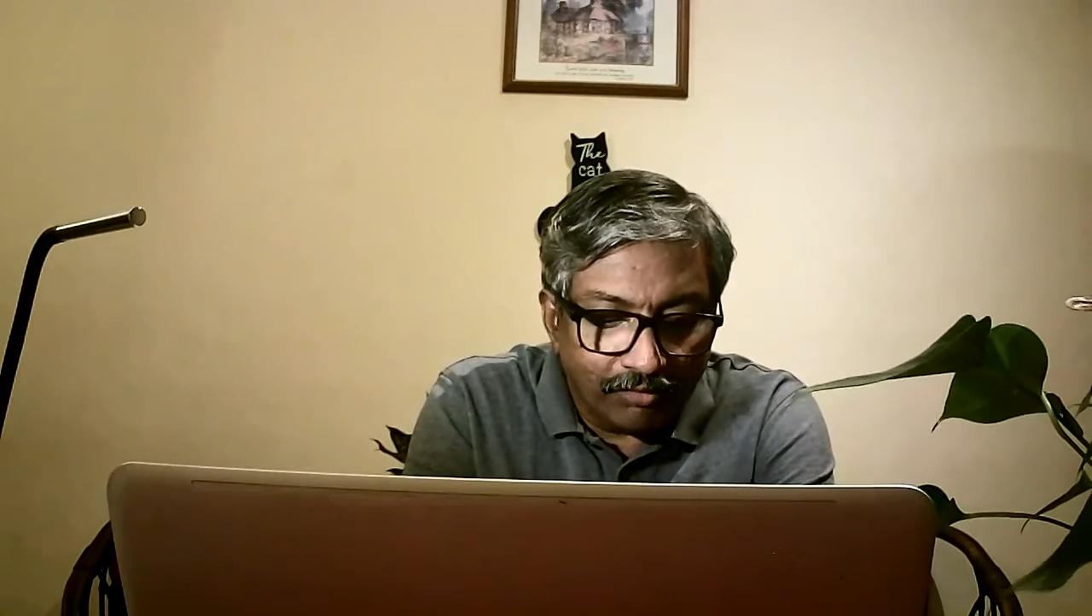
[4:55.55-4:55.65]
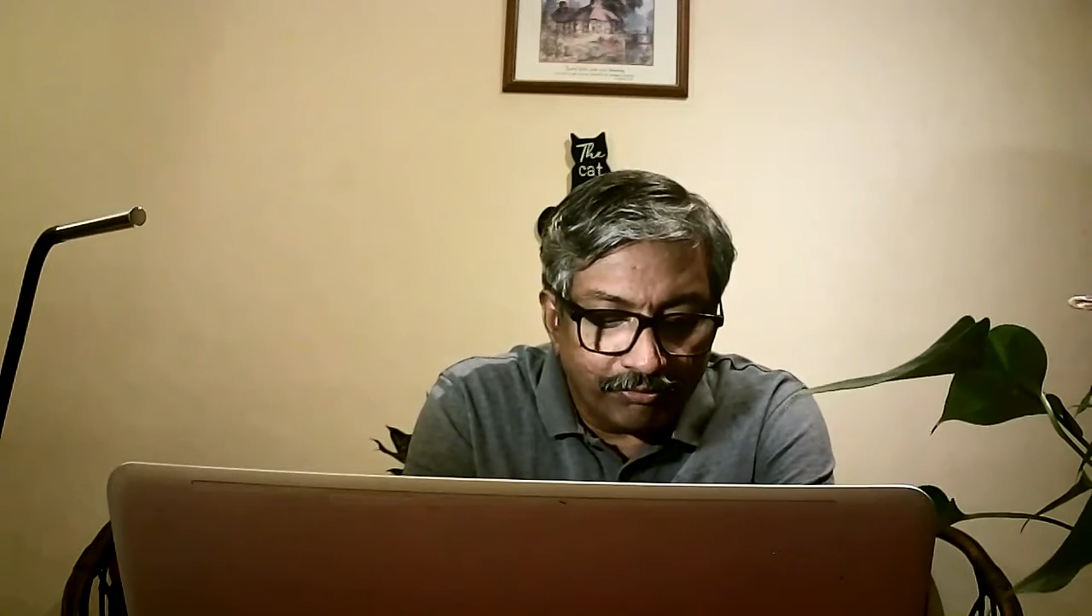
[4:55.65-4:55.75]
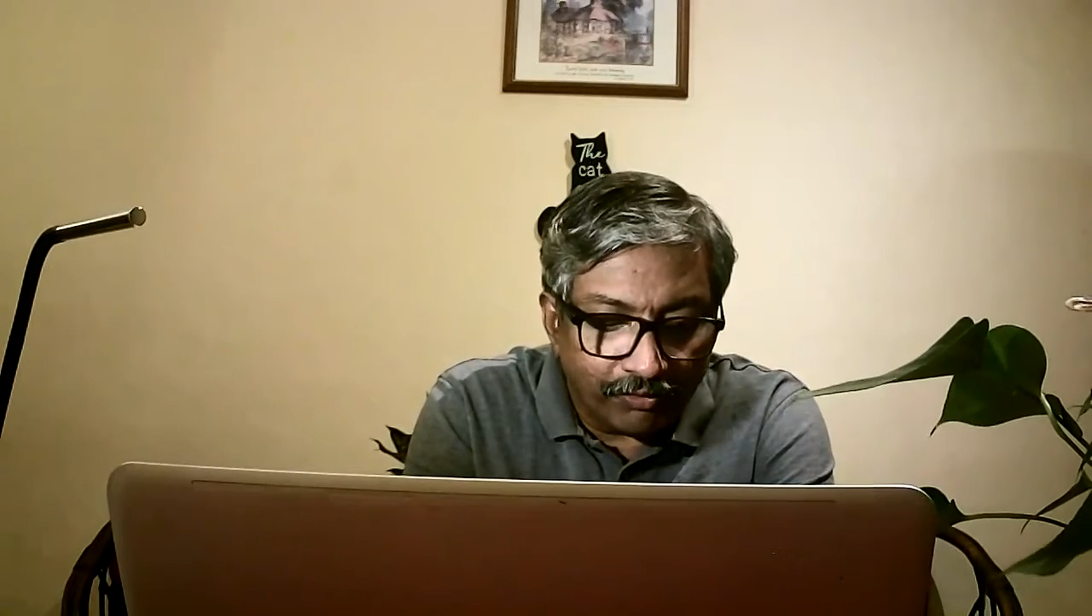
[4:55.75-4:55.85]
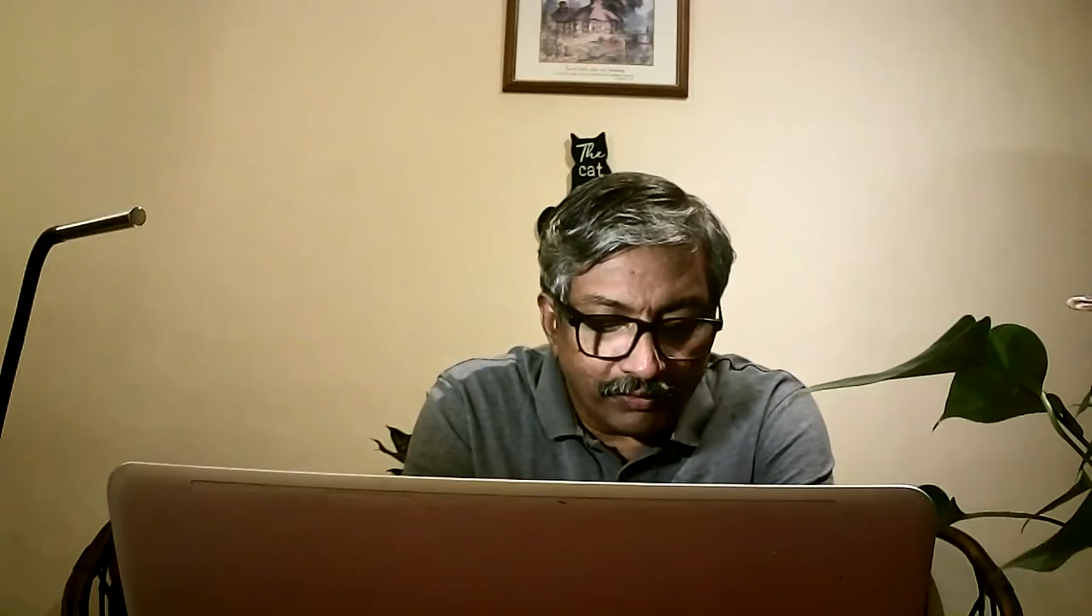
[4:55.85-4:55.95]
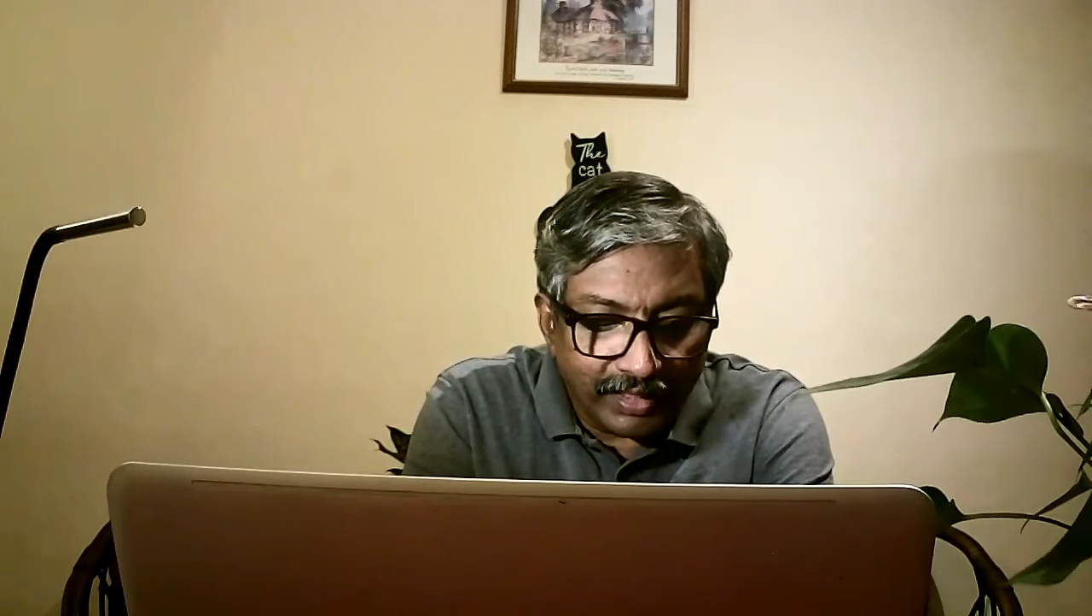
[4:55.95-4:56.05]

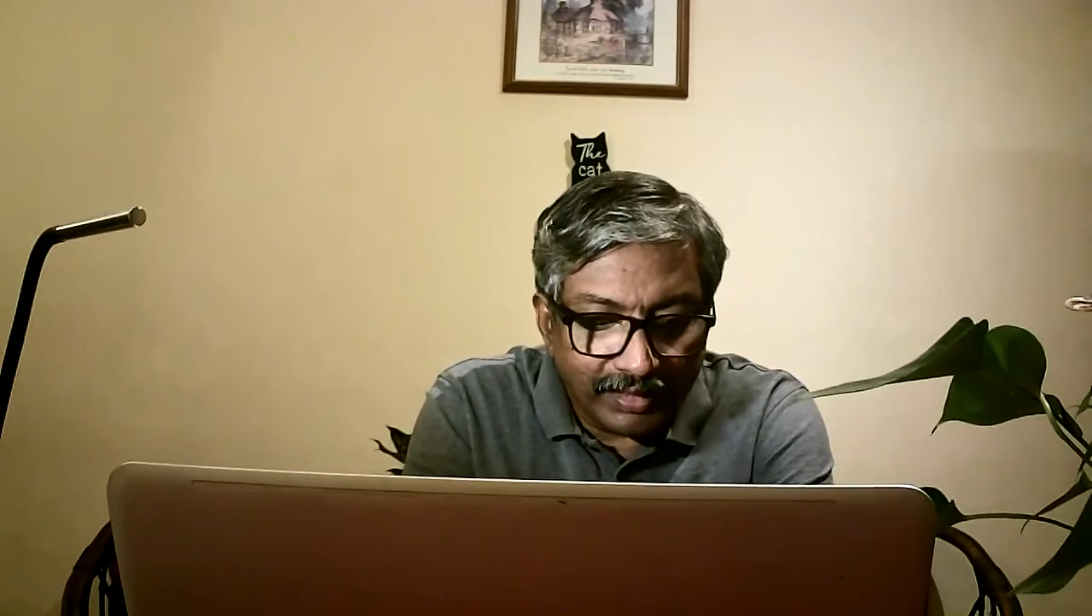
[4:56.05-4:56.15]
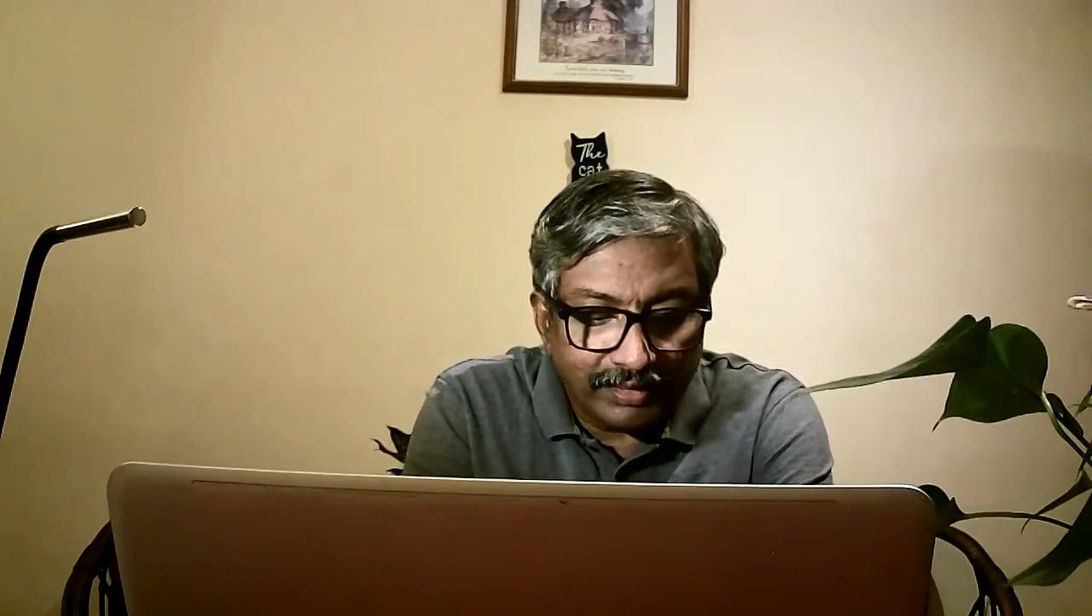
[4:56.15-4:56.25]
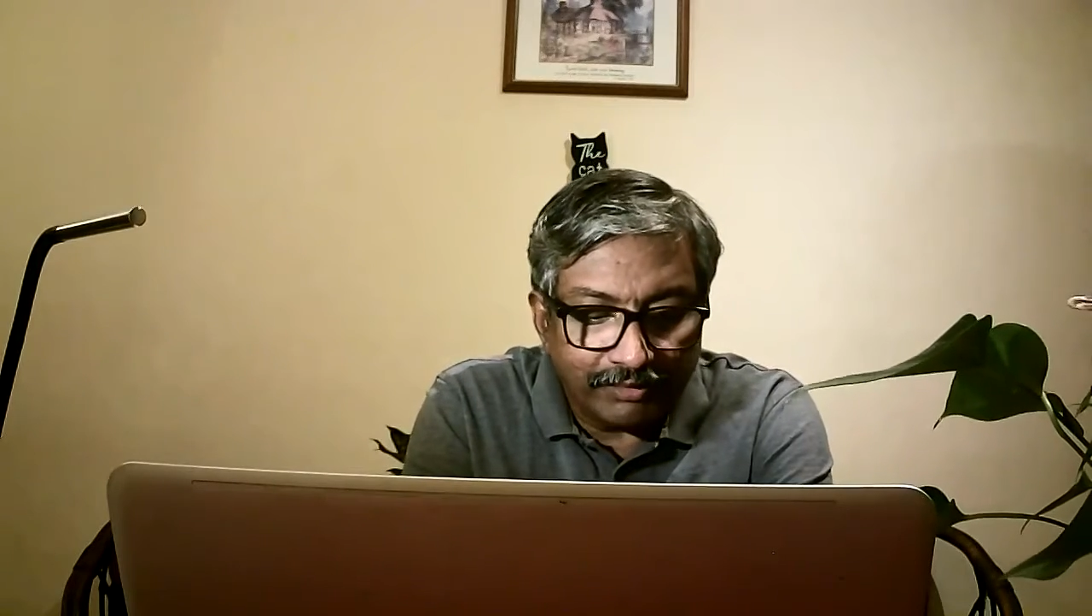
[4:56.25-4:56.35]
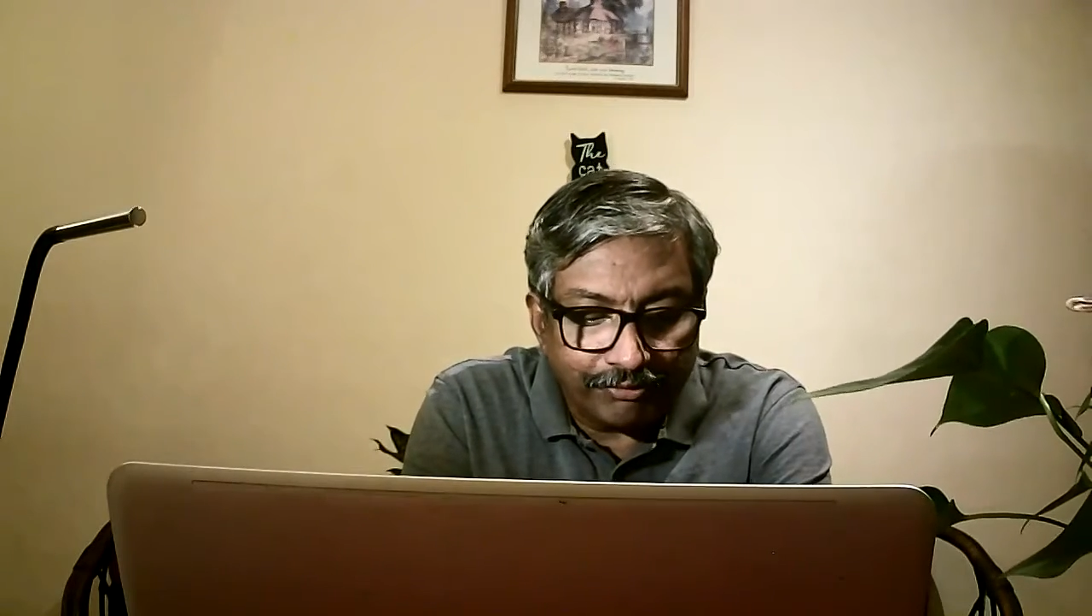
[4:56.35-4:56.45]
Forget the